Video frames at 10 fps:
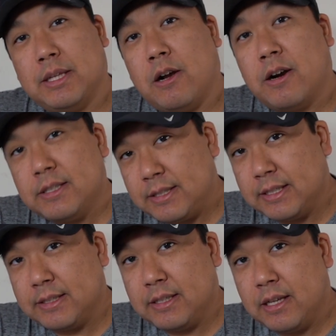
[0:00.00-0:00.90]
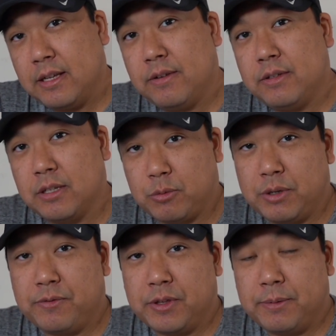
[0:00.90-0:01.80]
hardest things to
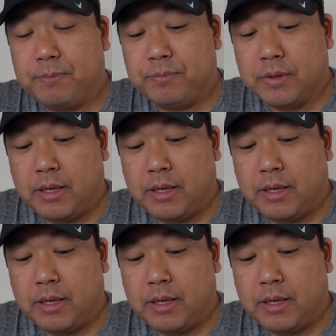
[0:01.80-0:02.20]
quit for them.